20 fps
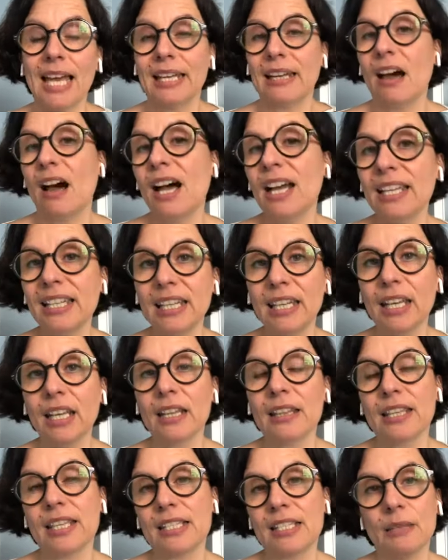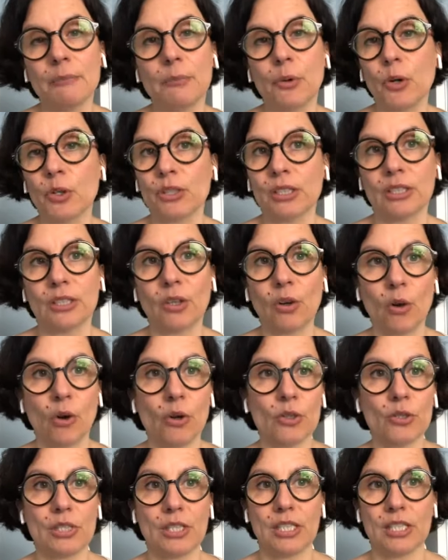And hiding these important
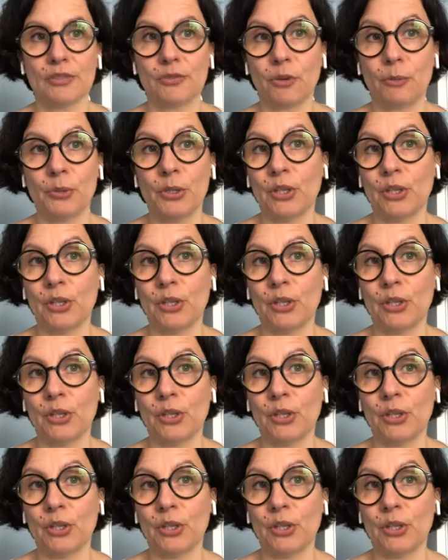clauses from